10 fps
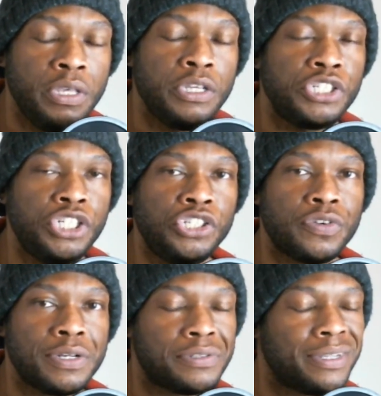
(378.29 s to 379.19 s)
She's
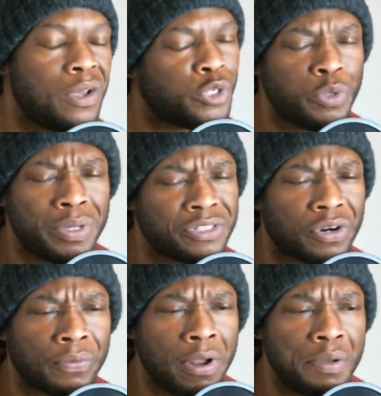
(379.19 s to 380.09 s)
trying to say, no, she wasn't
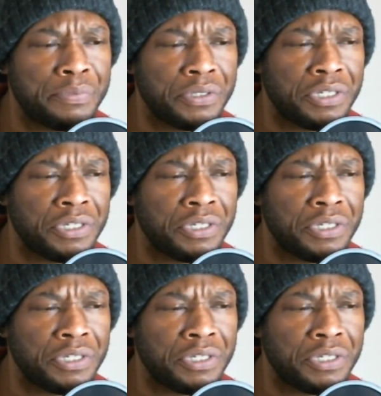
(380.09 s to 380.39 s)
corrupt.